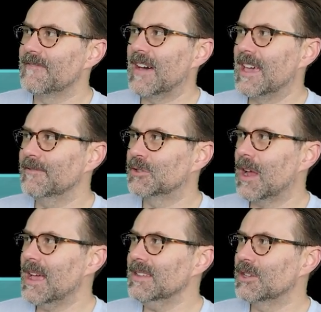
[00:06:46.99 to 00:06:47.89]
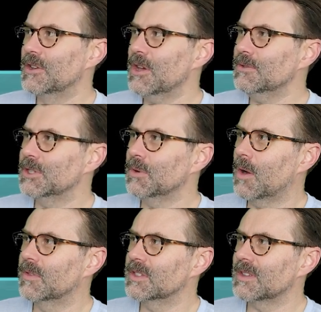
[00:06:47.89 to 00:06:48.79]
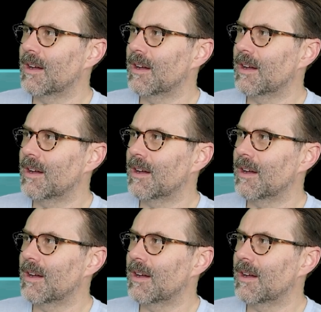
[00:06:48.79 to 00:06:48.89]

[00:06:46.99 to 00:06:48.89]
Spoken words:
5 tries, no do-overs.